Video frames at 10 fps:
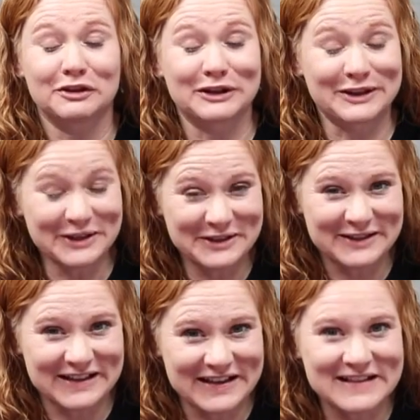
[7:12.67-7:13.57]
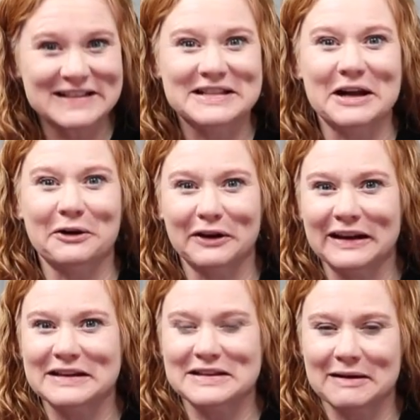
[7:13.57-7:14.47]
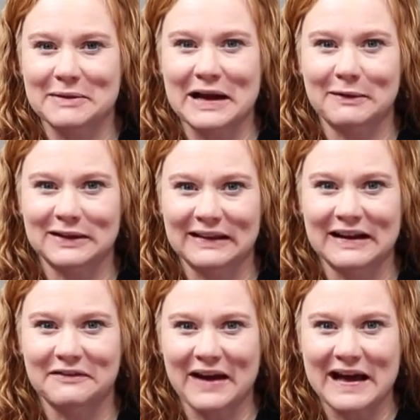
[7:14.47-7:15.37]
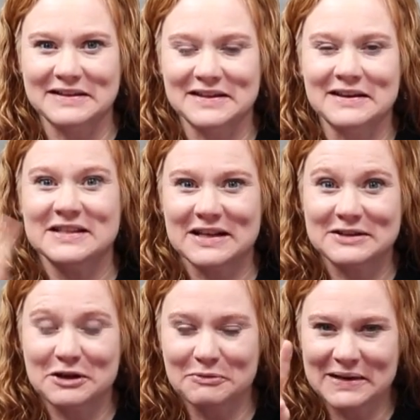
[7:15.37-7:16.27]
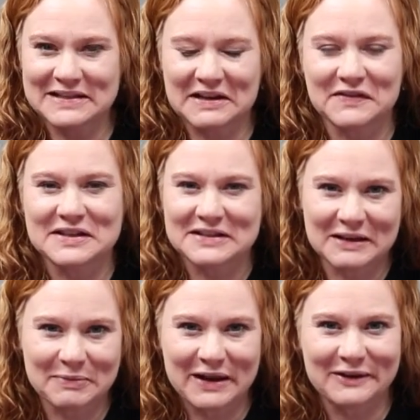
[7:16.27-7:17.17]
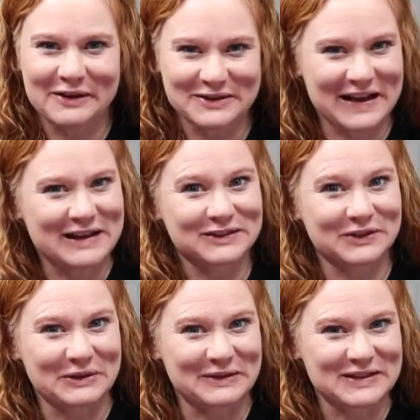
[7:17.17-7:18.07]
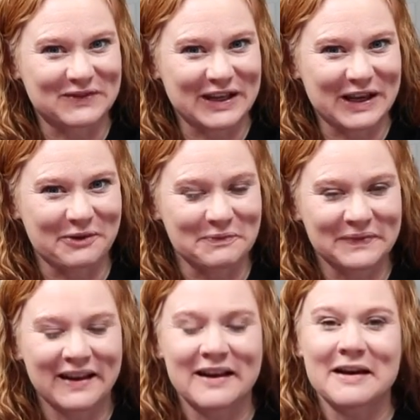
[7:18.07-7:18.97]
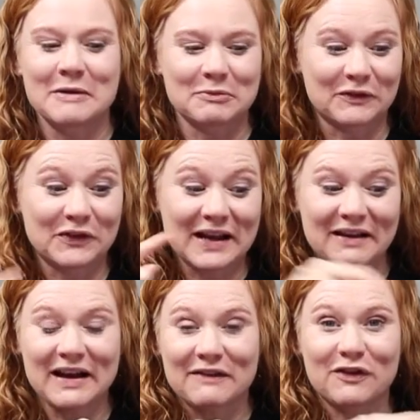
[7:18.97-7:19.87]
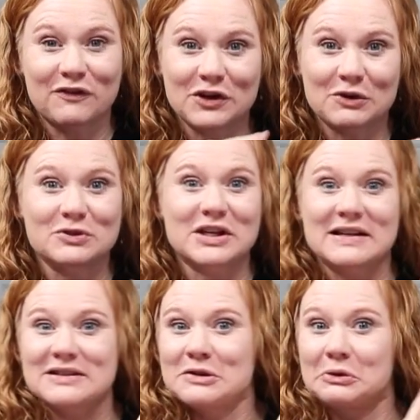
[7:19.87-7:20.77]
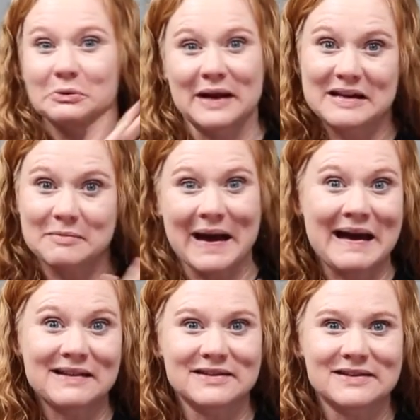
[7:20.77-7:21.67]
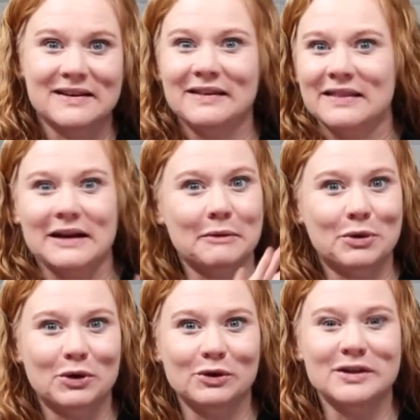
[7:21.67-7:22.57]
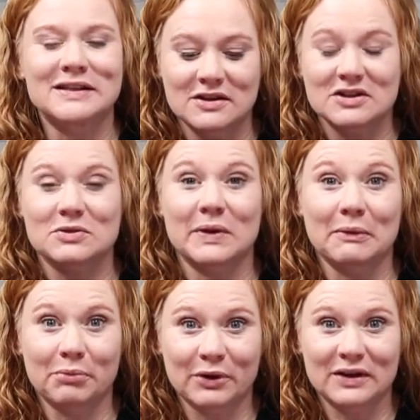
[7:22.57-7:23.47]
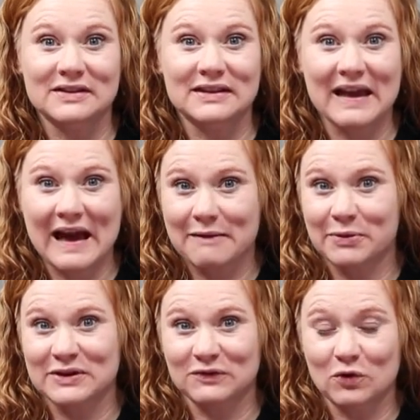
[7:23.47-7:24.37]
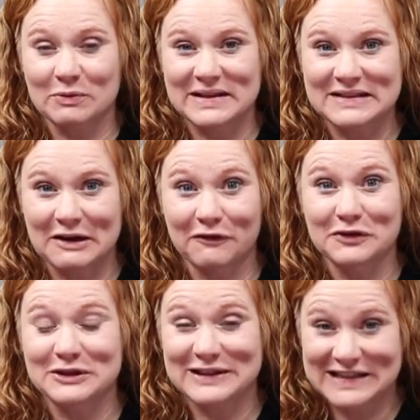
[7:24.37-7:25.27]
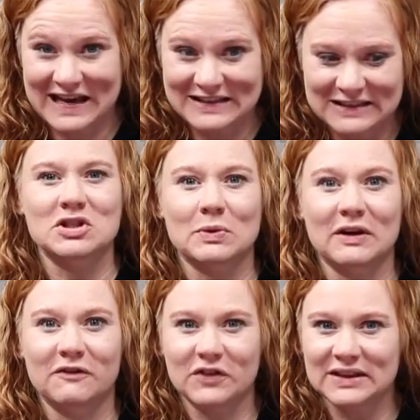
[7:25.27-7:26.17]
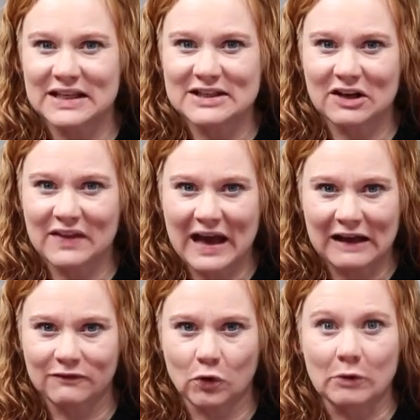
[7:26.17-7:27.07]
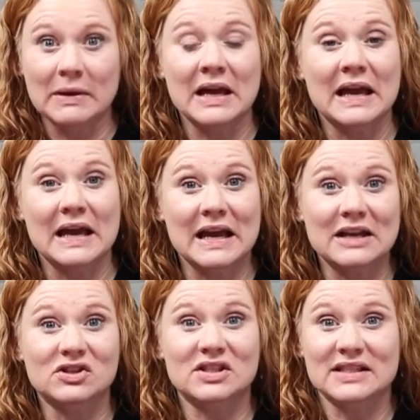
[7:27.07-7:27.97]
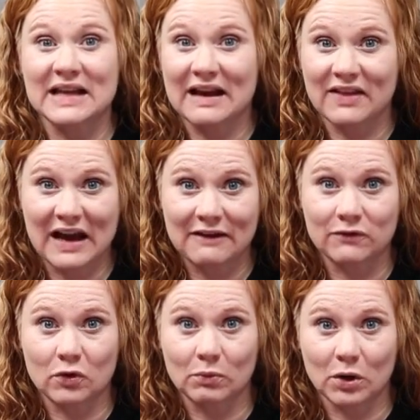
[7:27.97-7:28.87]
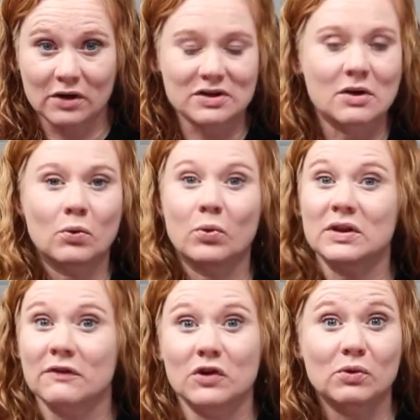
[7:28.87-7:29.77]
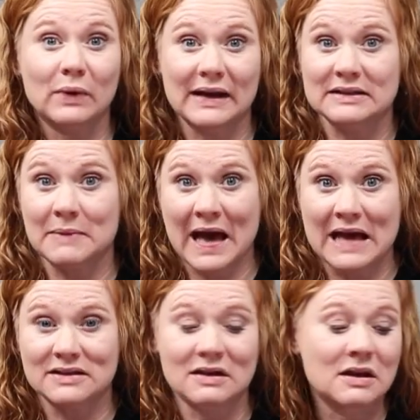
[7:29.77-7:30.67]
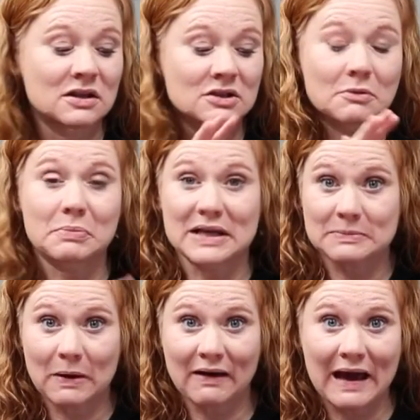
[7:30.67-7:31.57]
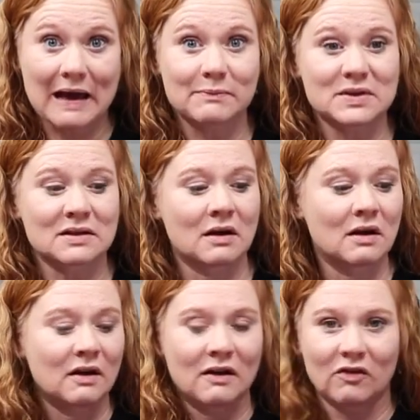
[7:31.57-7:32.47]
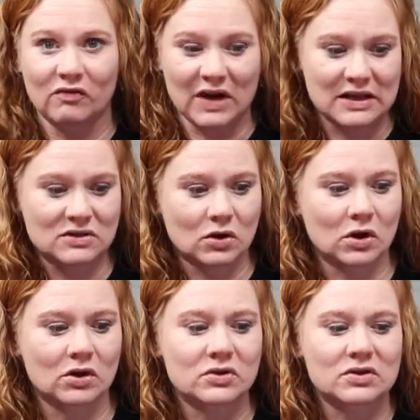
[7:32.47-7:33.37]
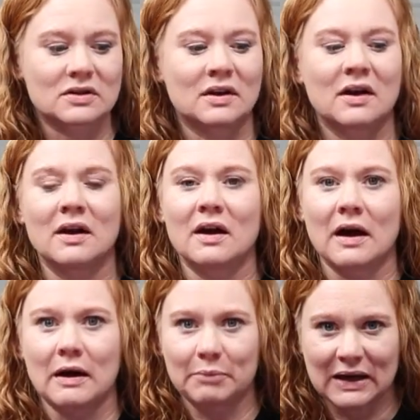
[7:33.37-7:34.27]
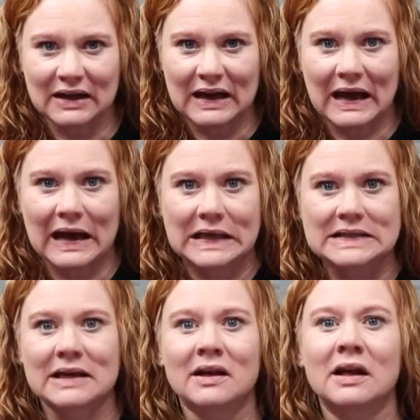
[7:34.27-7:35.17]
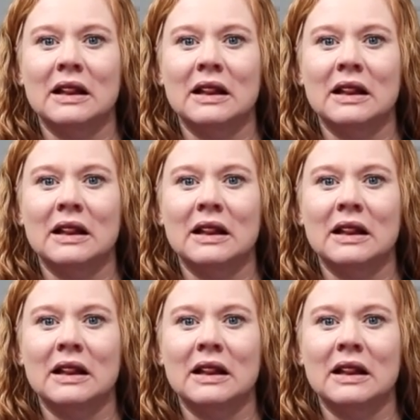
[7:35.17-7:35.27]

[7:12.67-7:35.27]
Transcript: The good news is, is that Cricut is coming out with a line of hats. Stay tuned because I have a sneak peek of those hats for you in this video. But for now I have a few just random hats that I pulled so we can put the hat press form itself to the test. So we're going to fit these on the hat form and just see how the hat form works with a few random hats. So baseball caps, visors, a bucket hat.